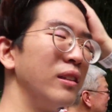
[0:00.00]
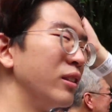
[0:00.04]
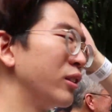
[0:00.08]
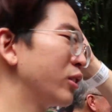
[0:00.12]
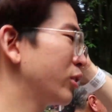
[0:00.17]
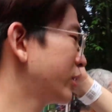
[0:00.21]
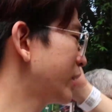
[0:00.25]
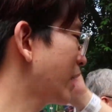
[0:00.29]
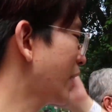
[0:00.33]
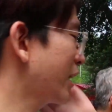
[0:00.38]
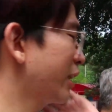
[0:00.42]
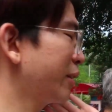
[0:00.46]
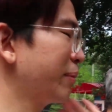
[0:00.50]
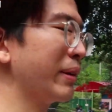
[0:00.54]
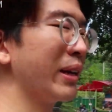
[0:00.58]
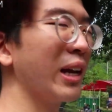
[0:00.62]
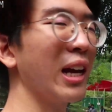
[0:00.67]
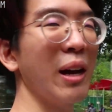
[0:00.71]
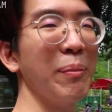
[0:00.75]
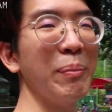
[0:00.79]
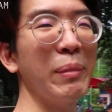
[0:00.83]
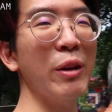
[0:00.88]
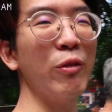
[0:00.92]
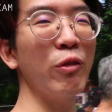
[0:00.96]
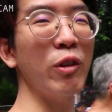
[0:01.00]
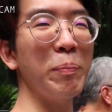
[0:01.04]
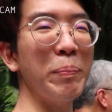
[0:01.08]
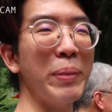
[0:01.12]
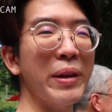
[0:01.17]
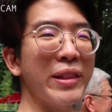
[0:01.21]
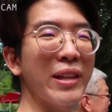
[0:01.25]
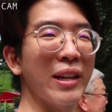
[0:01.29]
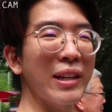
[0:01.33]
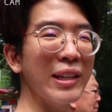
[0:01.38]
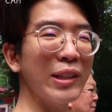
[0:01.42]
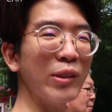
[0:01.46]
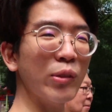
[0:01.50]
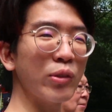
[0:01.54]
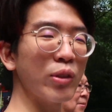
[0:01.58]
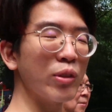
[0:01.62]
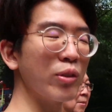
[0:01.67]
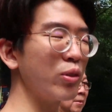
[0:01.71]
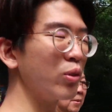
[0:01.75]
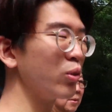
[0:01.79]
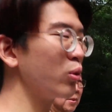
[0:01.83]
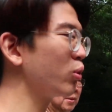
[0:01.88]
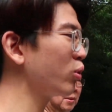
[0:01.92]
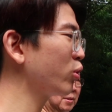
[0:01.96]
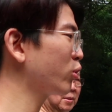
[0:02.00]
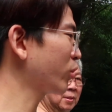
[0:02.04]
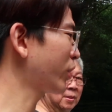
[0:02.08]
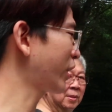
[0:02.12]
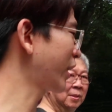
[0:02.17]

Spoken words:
So that has been coming repeatedly to the zoo so